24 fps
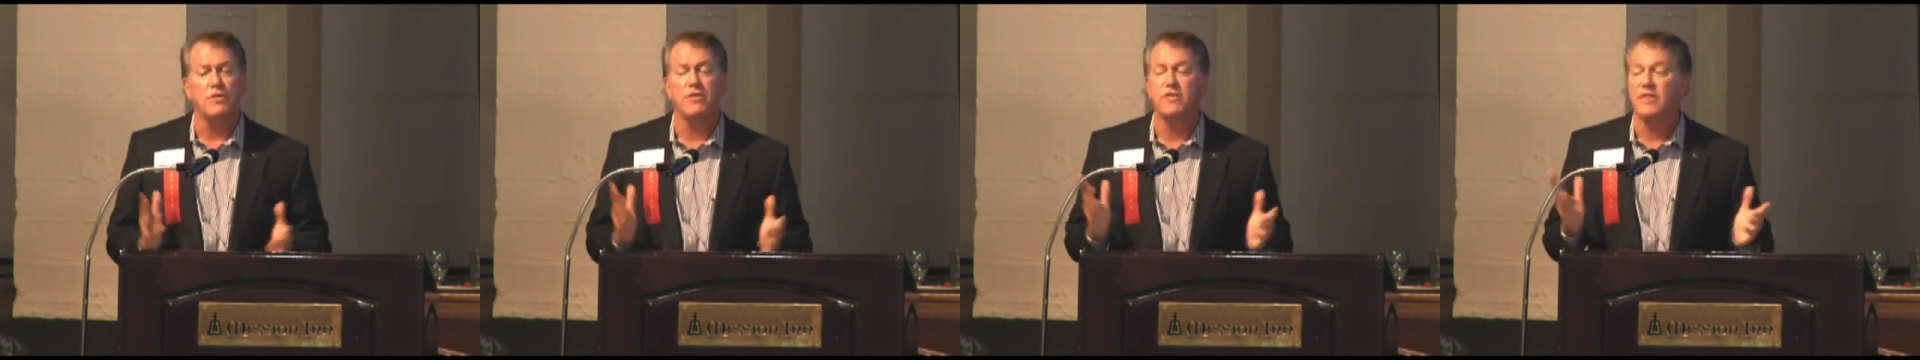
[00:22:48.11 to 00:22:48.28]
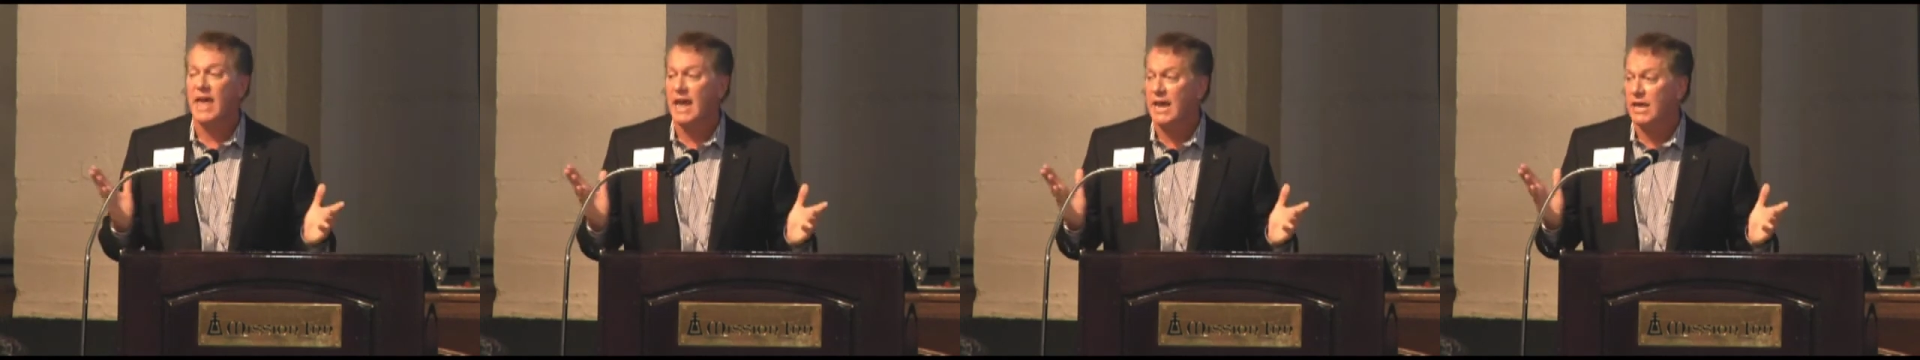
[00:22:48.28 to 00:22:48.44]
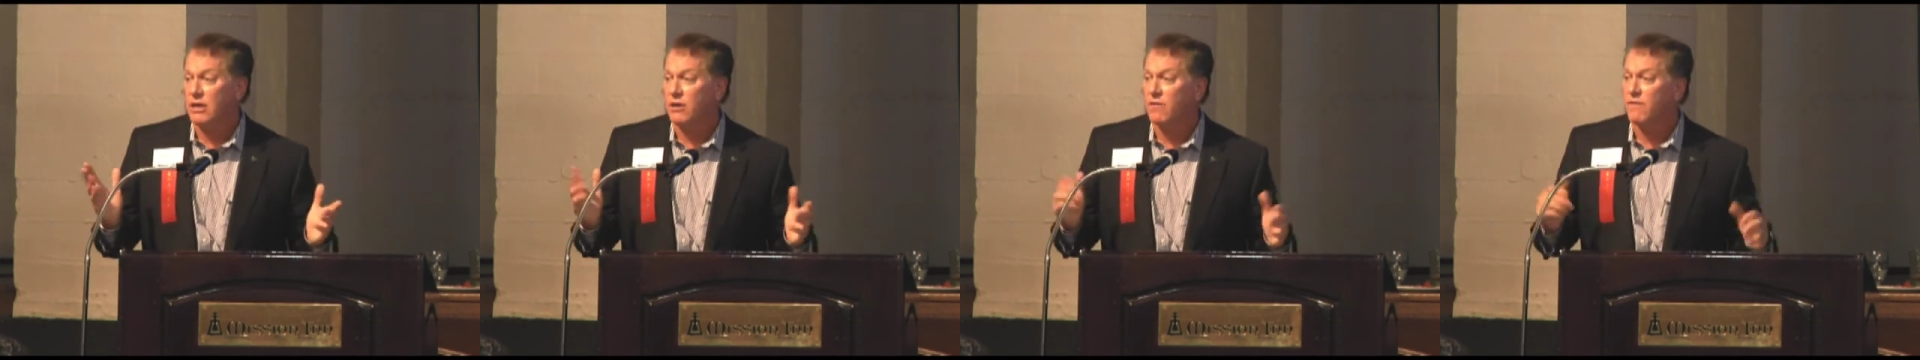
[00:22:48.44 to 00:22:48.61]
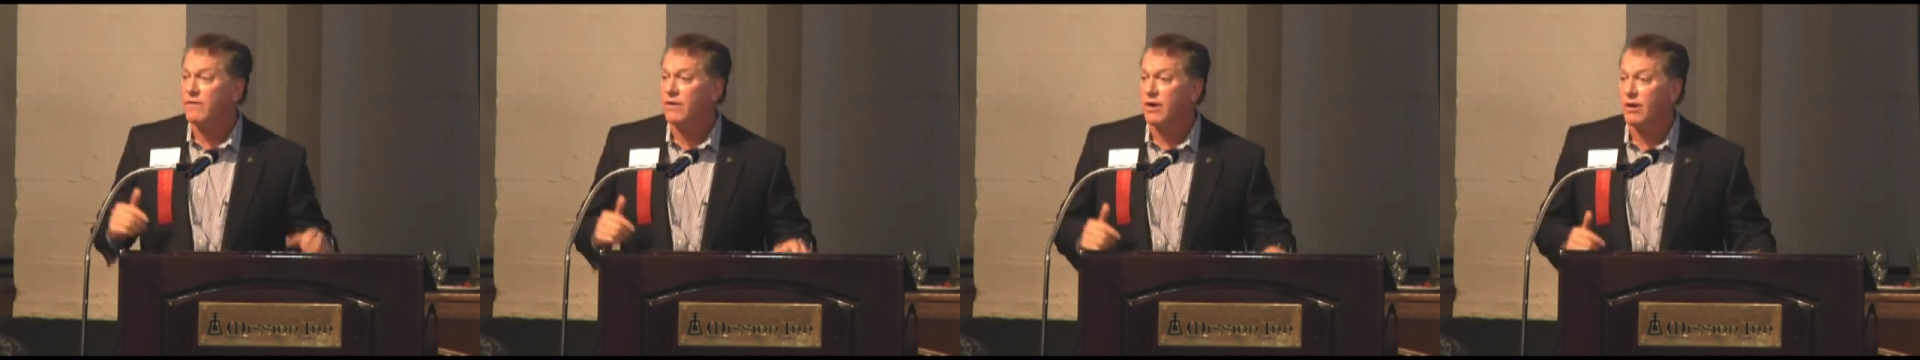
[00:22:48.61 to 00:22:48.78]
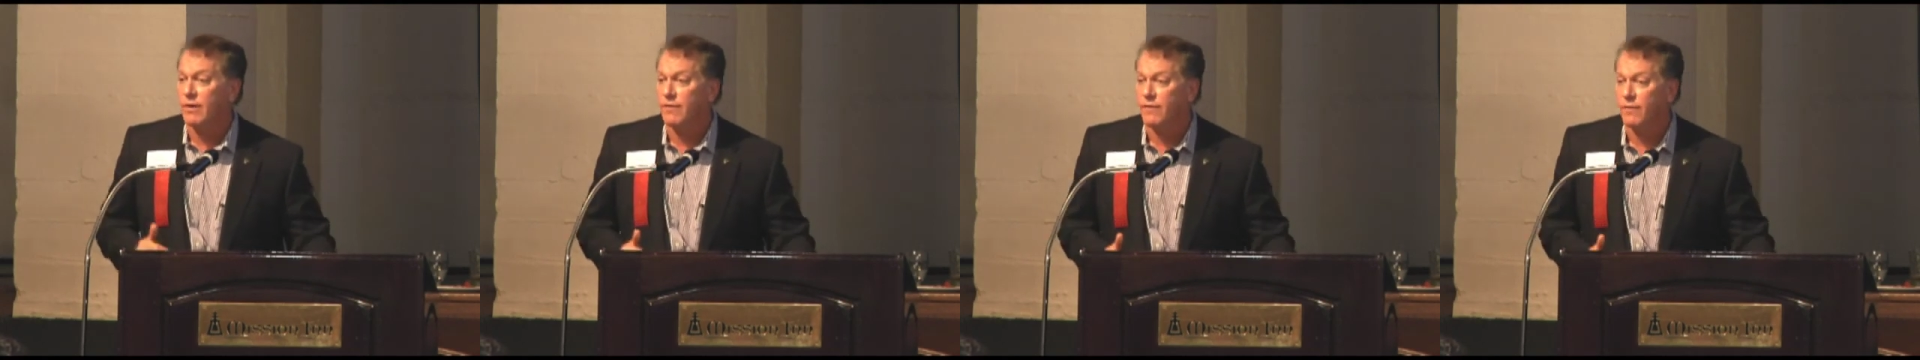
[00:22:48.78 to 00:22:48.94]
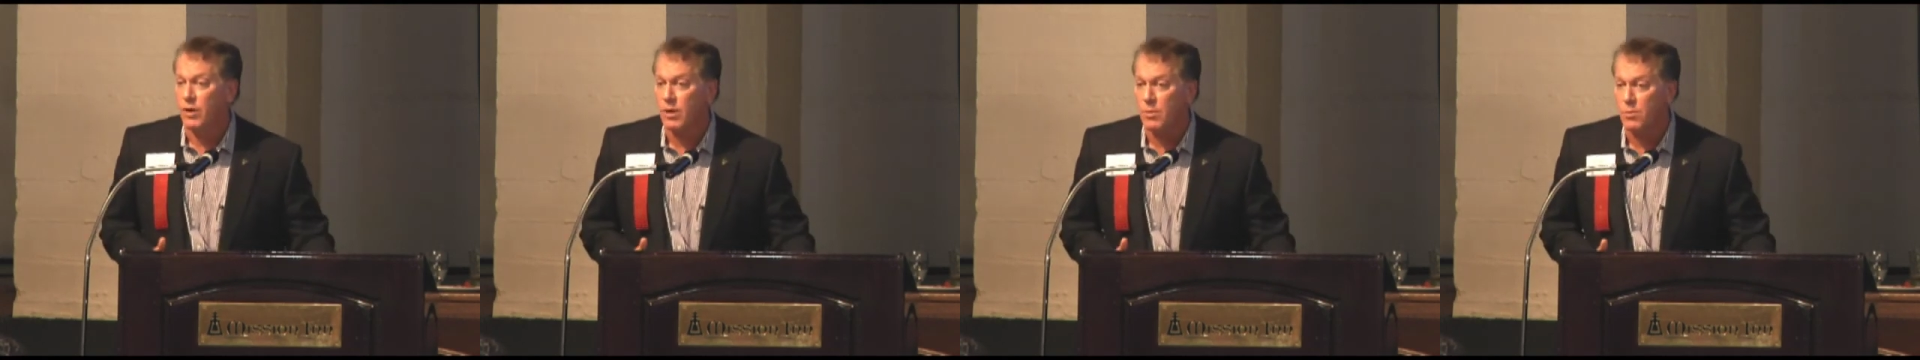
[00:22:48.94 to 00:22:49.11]
thank you
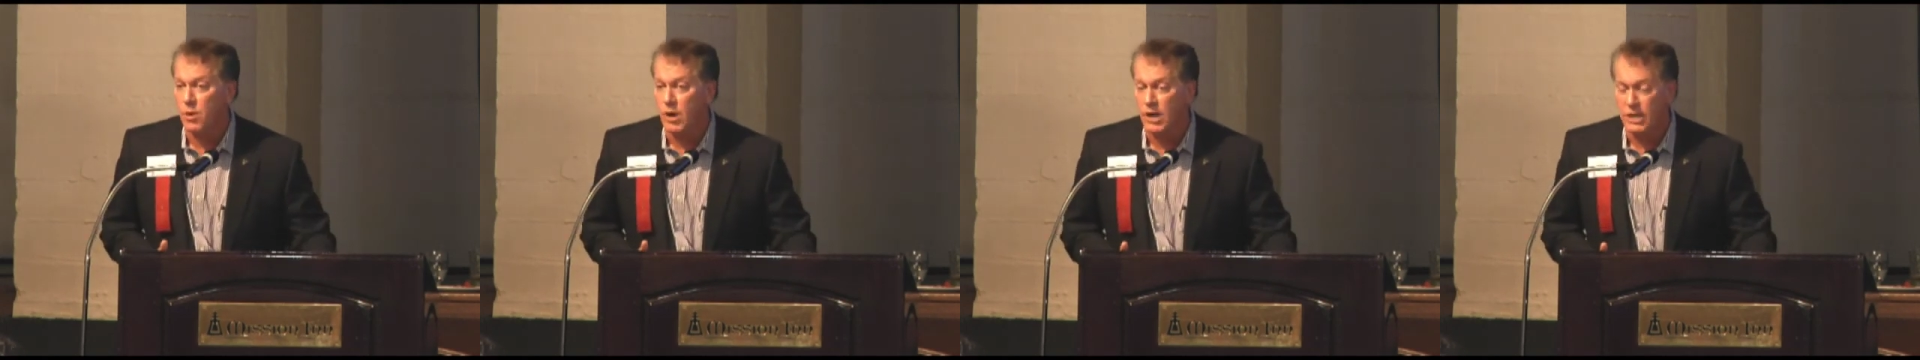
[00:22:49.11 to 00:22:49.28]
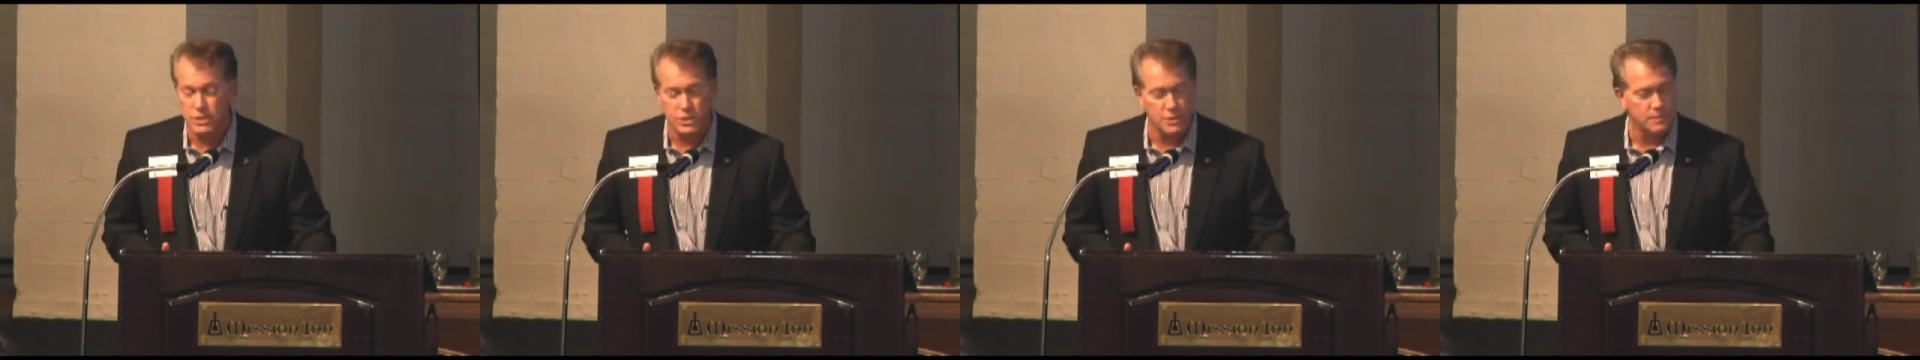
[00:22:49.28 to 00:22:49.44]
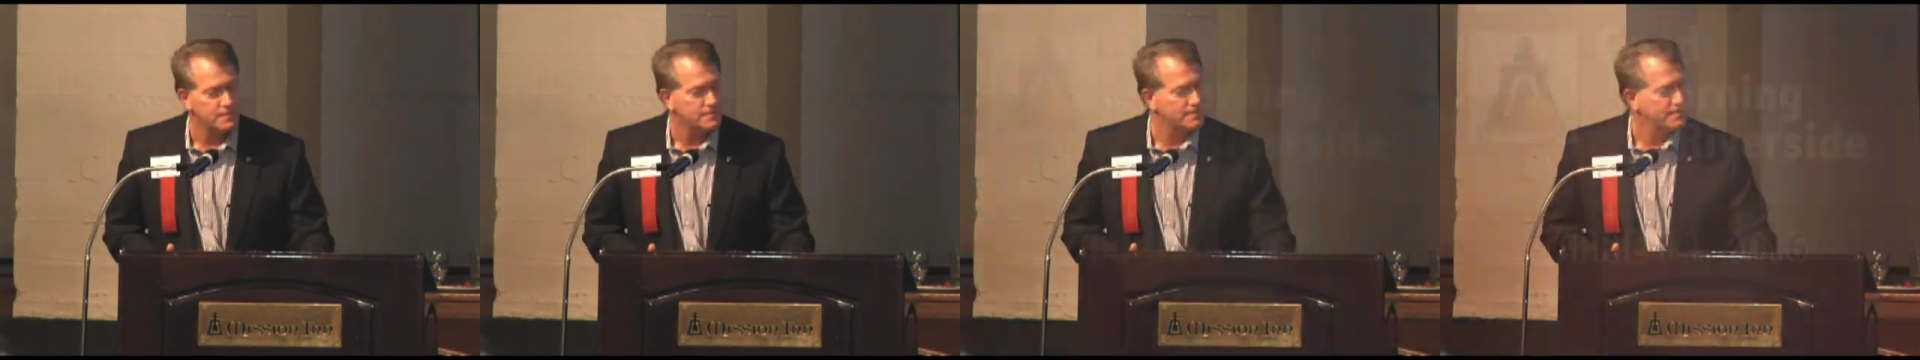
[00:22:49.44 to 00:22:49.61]
very, very much.